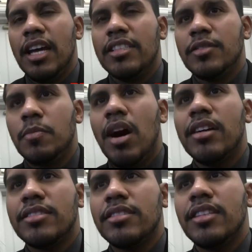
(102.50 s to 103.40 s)

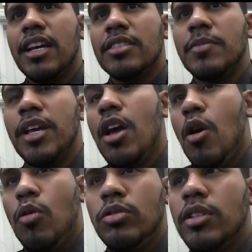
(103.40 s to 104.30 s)
ex-boxer, they asked me
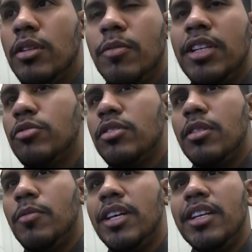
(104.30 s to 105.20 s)
who's going
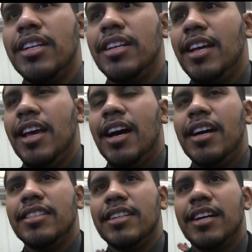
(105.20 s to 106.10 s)
to win, and
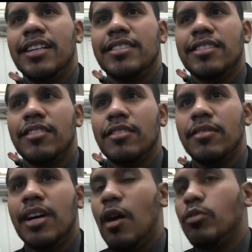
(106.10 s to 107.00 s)
I told
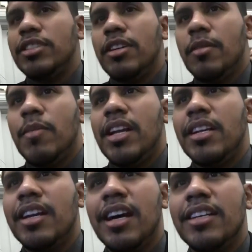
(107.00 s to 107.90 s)
them, I would tell everybody,
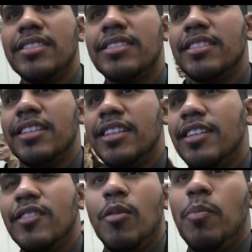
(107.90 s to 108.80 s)
guys,
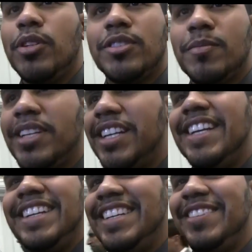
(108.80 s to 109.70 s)
don't put your money
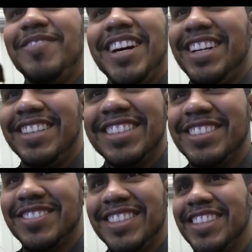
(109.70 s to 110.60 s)
on anybody on
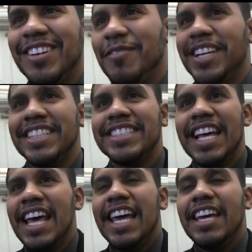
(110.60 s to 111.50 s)
this one, you know, because
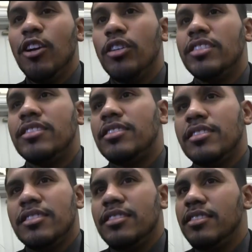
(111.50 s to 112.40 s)
you know,
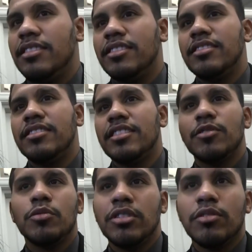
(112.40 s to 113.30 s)
it's
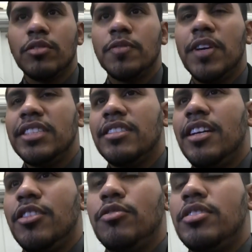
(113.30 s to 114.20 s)
just one of those fights
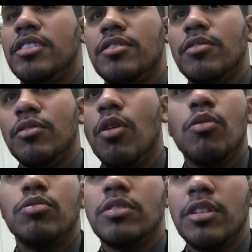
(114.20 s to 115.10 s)
that you just don't know
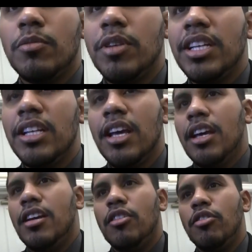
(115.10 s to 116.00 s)
who's going to win.
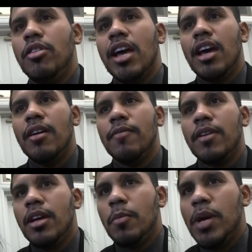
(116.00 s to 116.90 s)
You know, you have
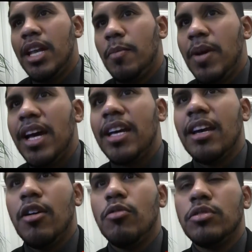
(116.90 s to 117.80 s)
Manny
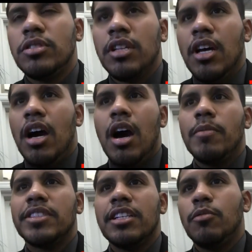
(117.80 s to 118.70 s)
Pacquiao, who's
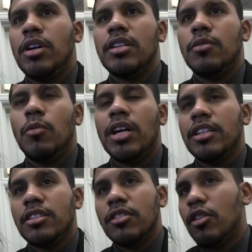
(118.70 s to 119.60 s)
obviously
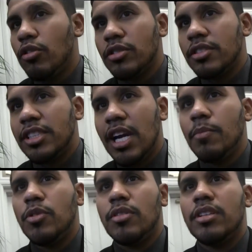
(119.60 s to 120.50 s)
wanted to close a
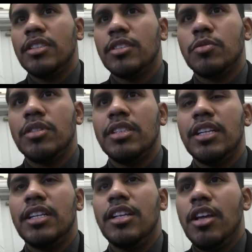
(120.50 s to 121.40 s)
chapter on this one.
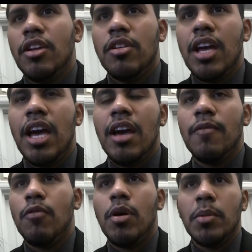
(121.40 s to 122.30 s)
Then you
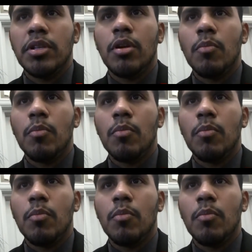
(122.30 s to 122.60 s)
have Juan